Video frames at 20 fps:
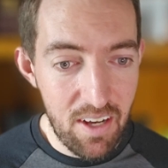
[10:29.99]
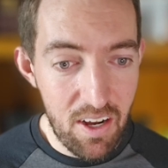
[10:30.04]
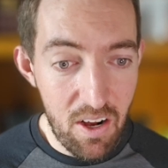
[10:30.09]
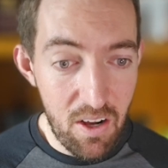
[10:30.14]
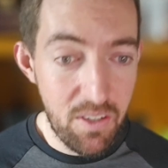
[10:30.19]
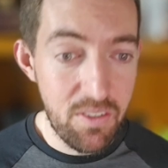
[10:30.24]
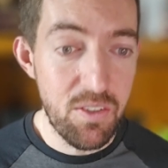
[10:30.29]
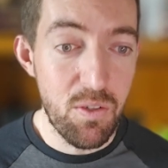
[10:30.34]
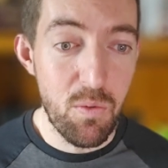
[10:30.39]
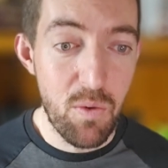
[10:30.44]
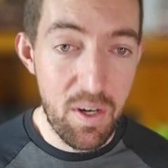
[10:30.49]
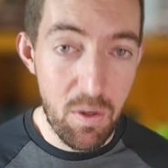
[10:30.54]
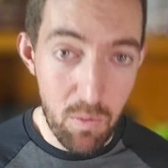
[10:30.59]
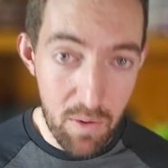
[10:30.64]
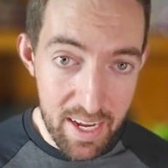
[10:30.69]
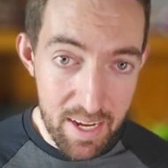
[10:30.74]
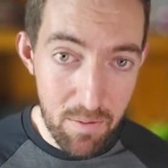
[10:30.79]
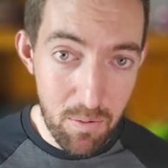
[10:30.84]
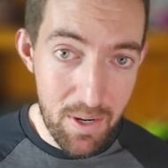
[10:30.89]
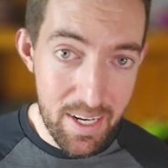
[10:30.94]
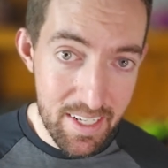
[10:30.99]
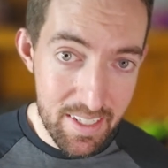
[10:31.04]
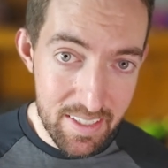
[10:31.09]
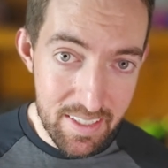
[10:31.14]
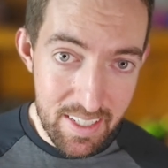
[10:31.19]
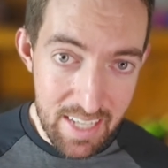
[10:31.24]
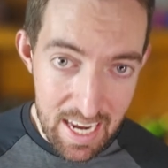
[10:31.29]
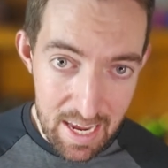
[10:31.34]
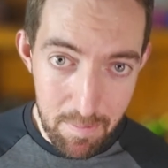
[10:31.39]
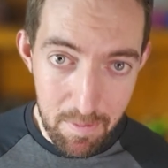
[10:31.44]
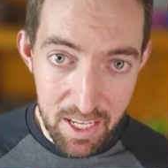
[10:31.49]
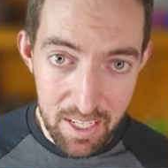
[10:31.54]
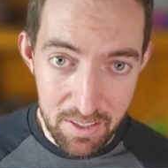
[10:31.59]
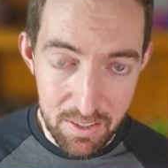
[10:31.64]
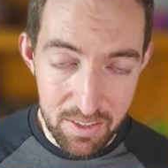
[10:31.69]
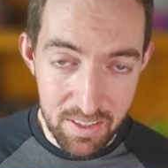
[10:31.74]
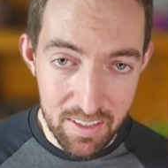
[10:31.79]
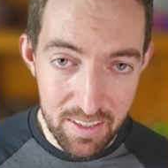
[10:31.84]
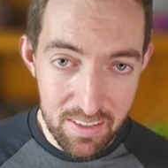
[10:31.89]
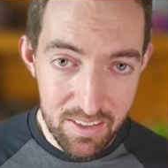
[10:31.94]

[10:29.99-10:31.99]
also went away when damaged,